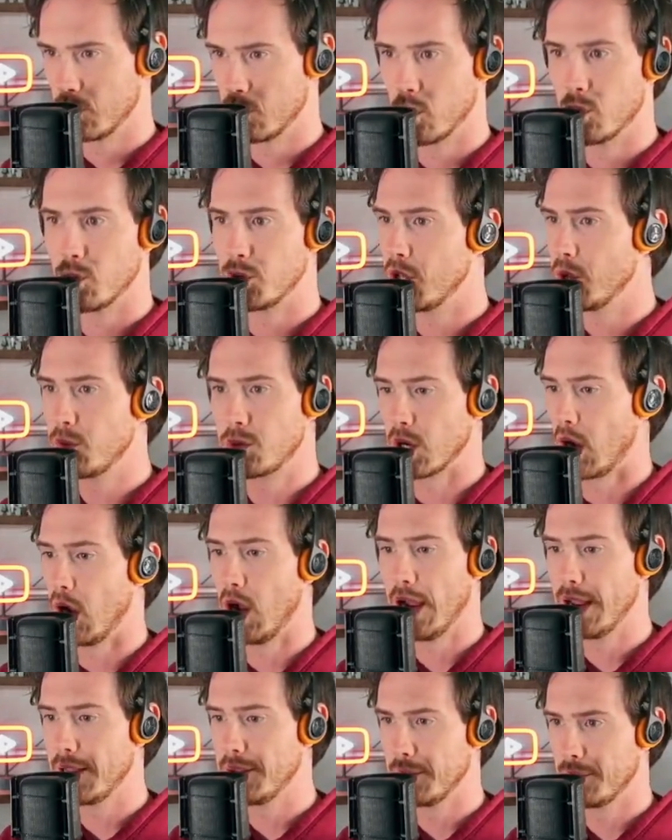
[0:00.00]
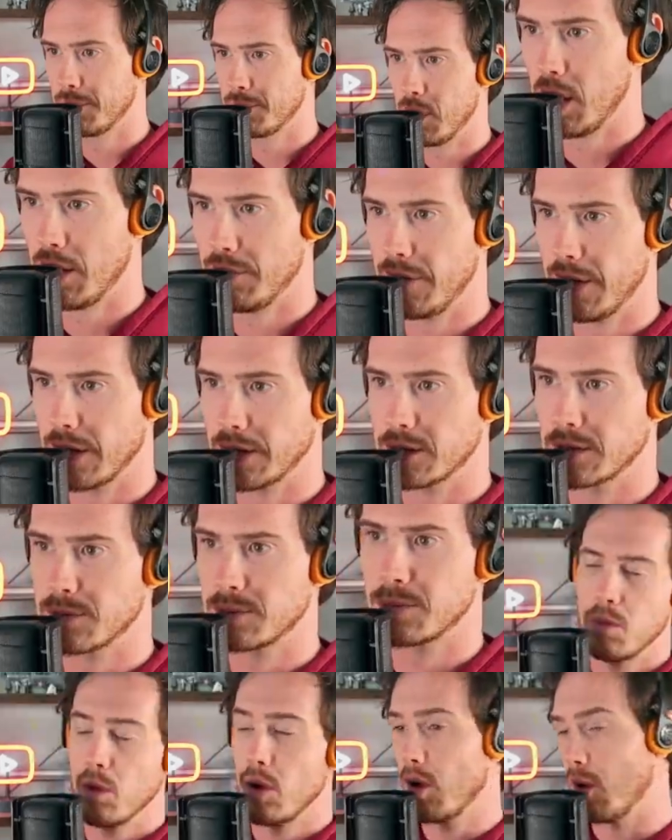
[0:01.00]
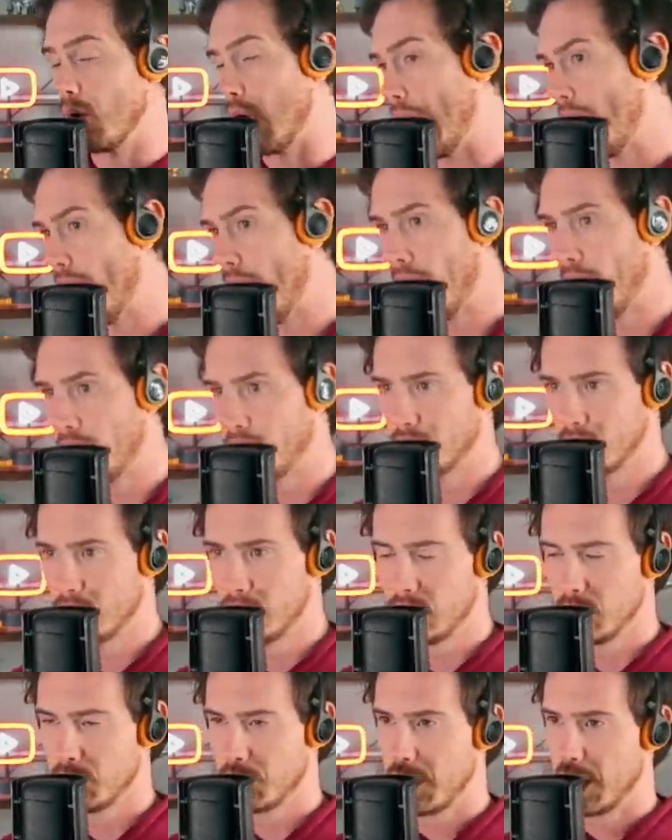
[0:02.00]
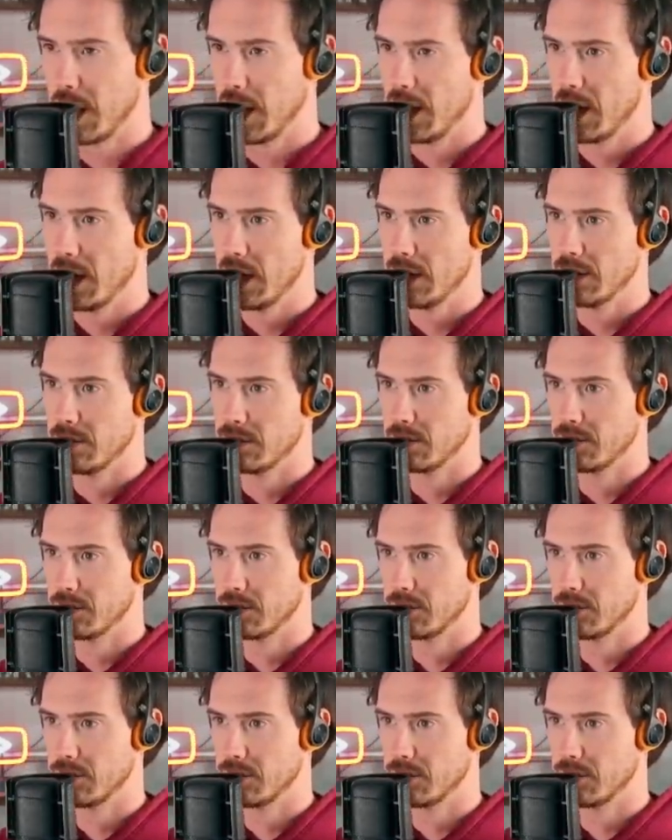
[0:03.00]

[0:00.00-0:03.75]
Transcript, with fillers: Will you die? Perfect. Ah, okay.